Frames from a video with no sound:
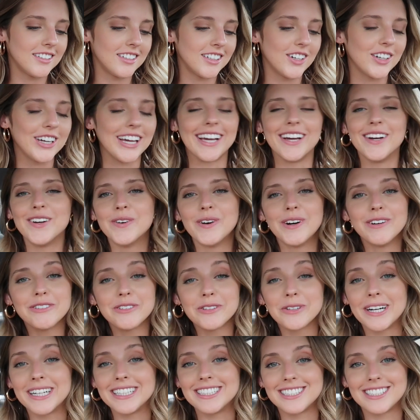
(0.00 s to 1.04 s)
Okay, whoever
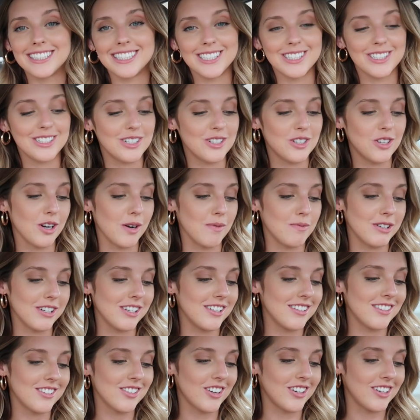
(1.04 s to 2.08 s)
writes these
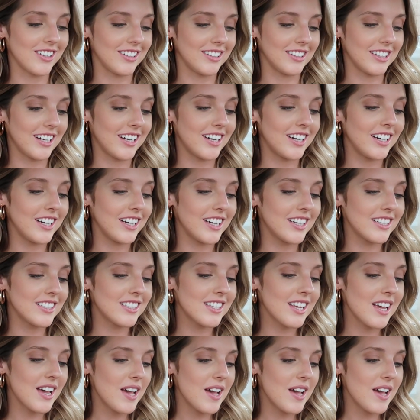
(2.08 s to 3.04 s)
descriptions are hilarious.